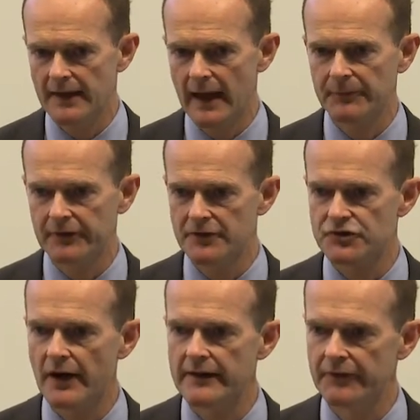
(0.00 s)
absolute
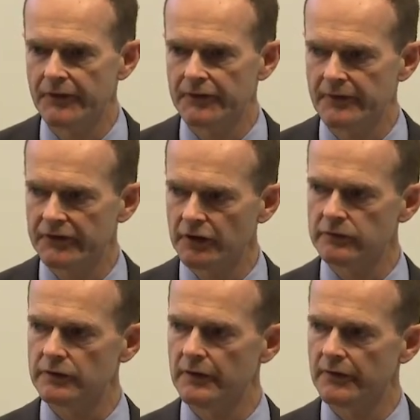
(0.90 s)
drivers of this
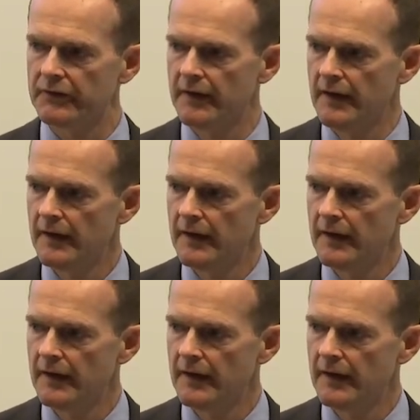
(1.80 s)
conference,